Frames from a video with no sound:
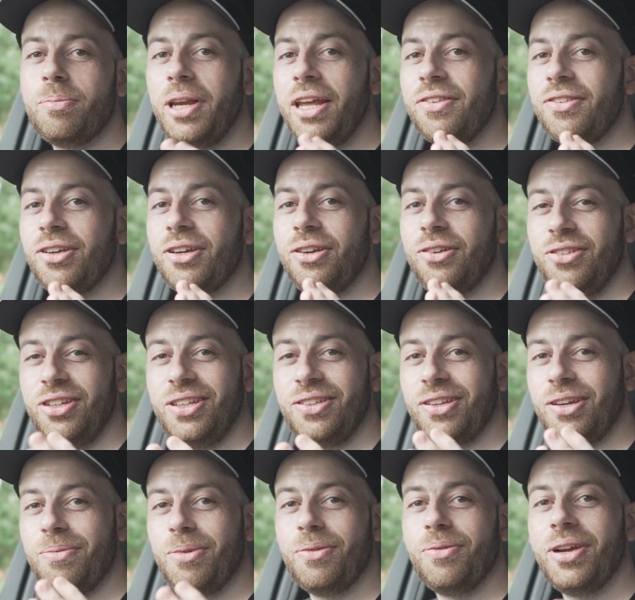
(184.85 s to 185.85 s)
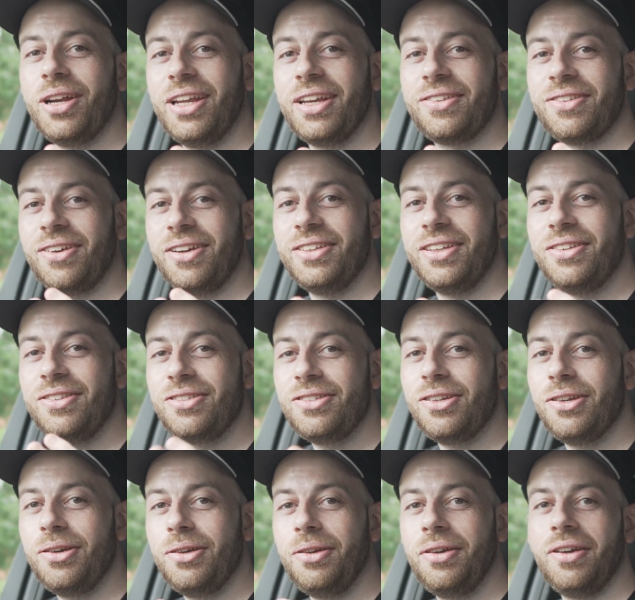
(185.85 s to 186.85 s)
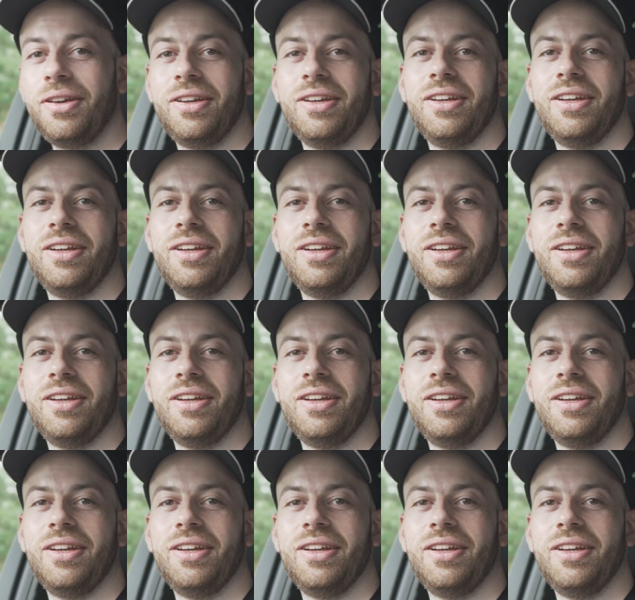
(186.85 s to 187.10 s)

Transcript: bless her, because she's going to be really excited too.